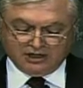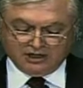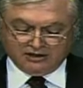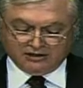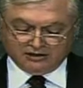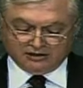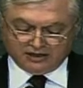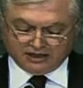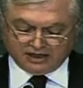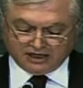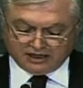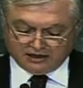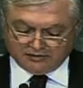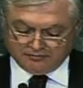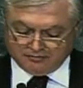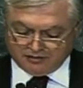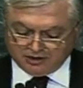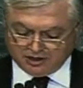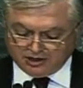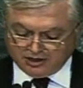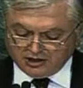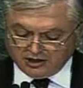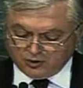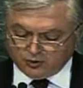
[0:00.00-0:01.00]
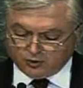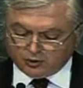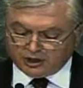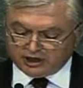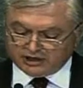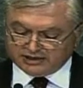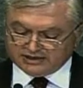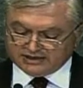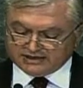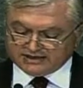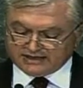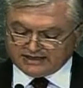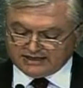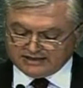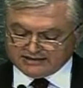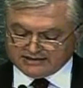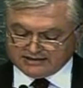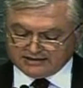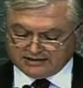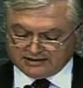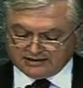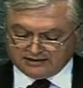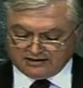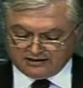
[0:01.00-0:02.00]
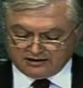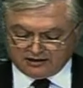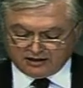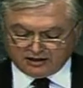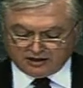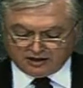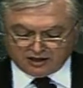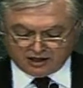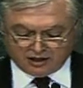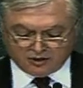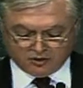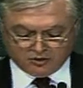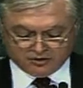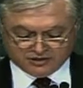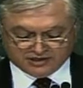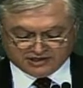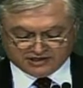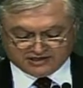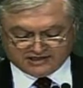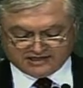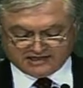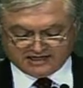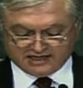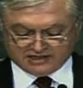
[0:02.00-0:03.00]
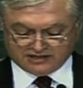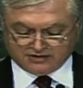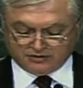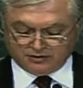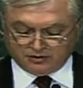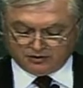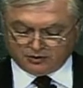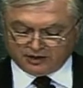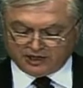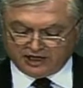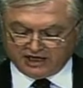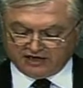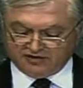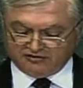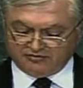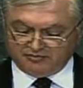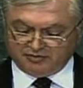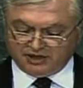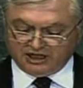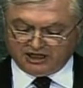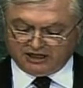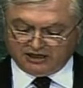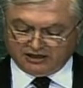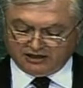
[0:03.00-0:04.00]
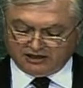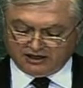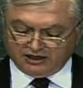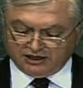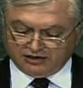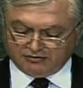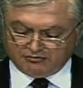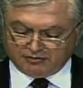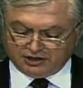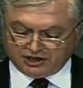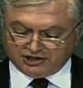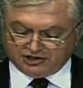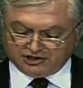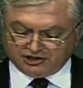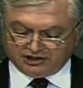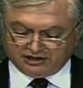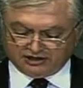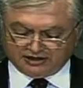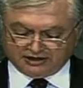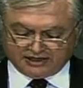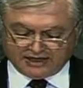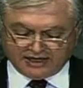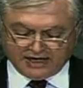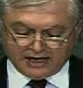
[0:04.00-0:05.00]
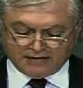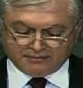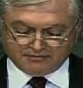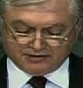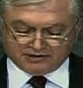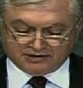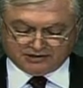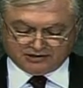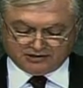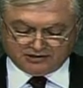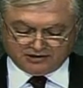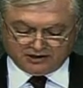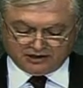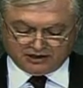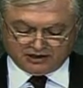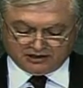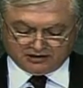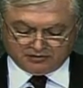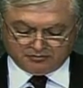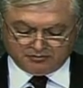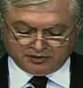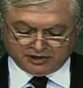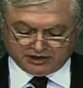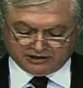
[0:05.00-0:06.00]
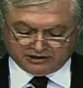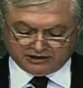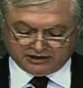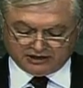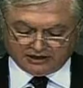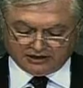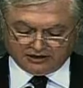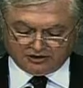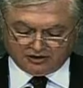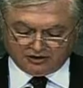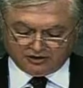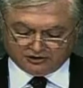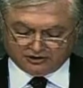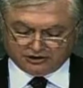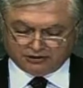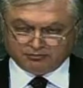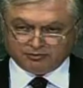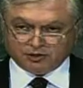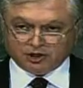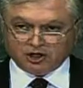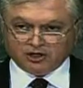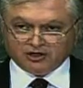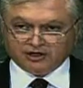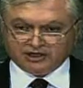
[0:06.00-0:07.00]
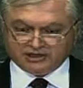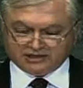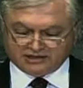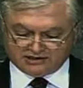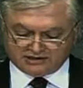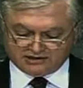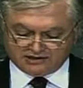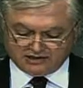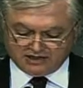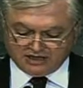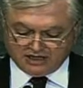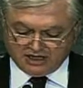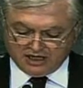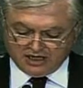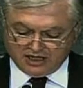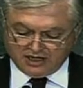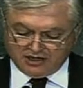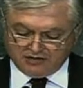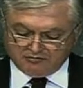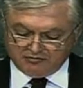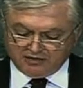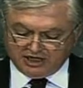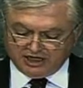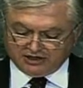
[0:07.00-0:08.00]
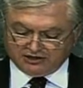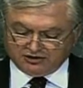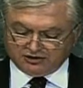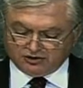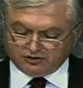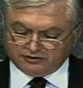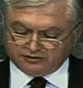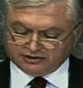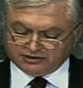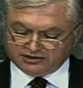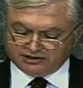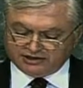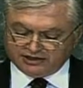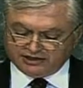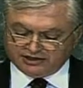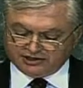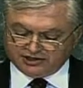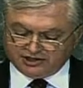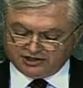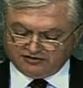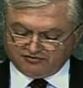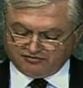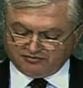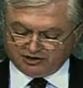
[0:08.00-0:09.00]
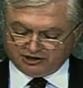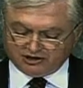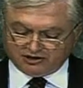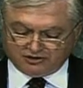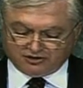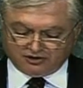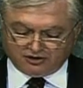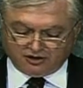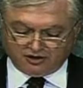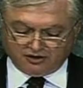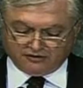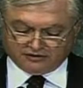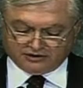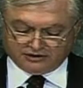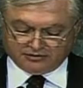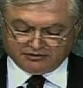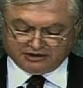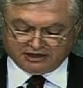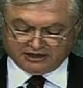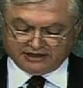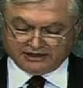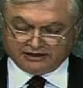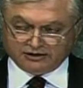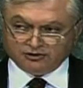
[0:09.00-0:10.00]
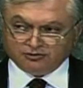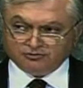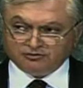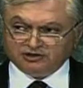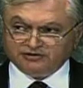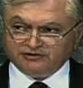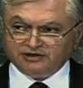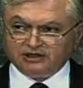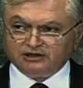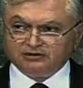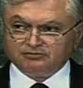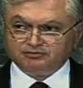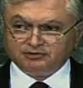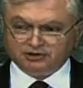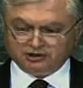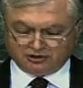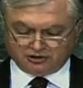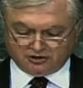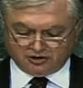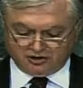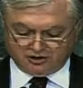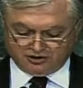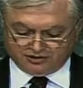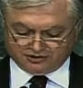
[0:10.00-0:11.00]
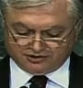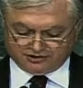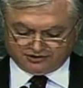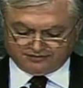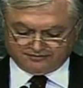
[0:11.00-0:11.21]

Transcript: Today, we are discussing how successful we have been in bridging the gaps and building on the progress made towards the achievement of the Millennium Development Goals.